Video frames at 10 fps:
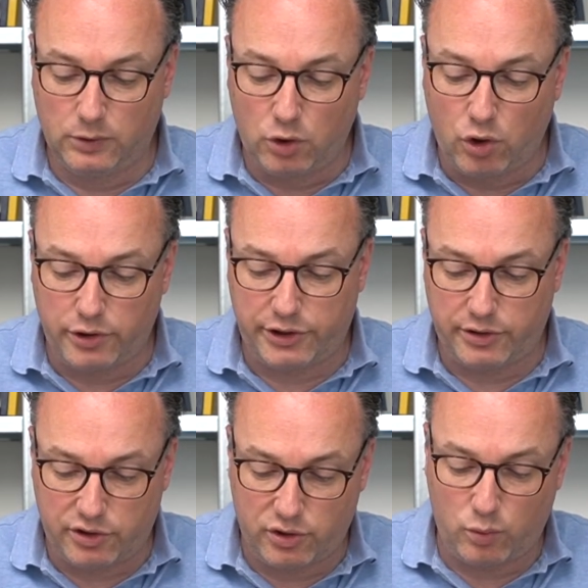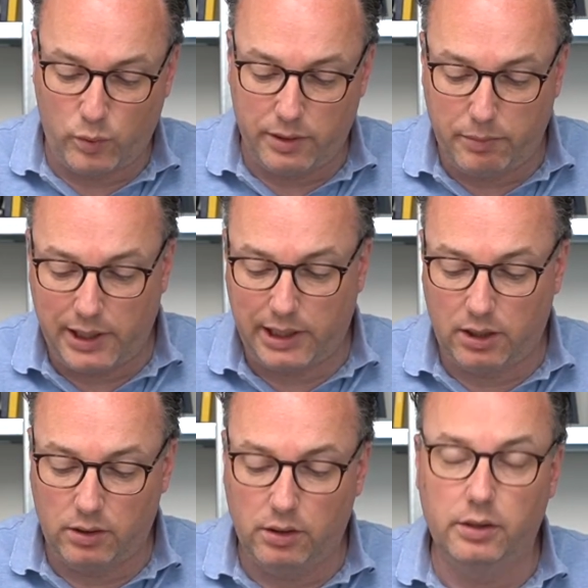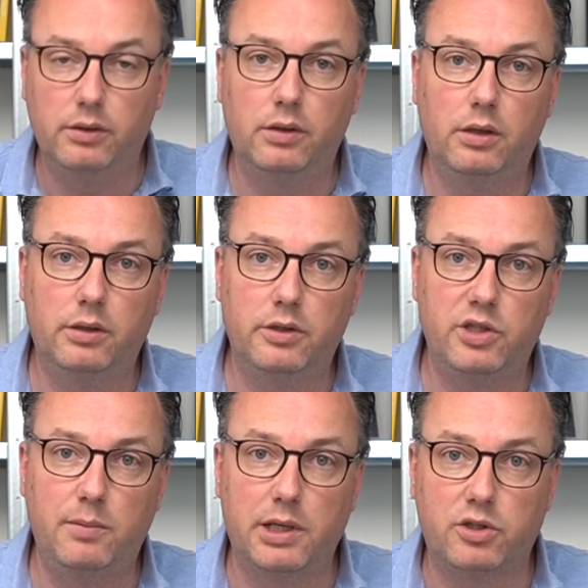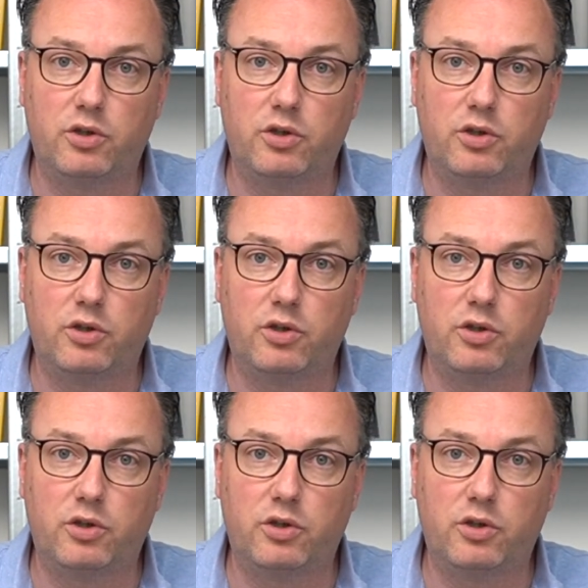cautious when buying the Seamaster